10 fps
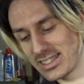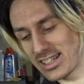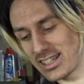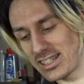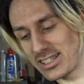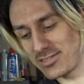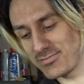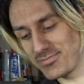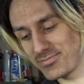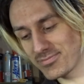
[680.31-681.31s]

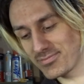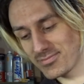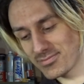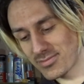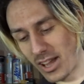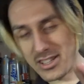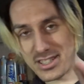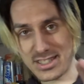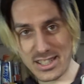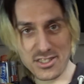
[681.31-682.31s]
I
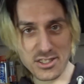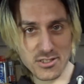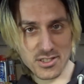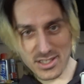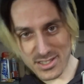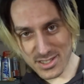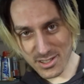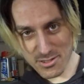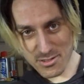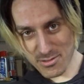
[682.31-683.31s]
just didn't use it,
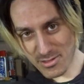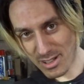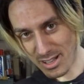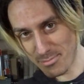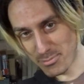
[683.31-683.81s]
so I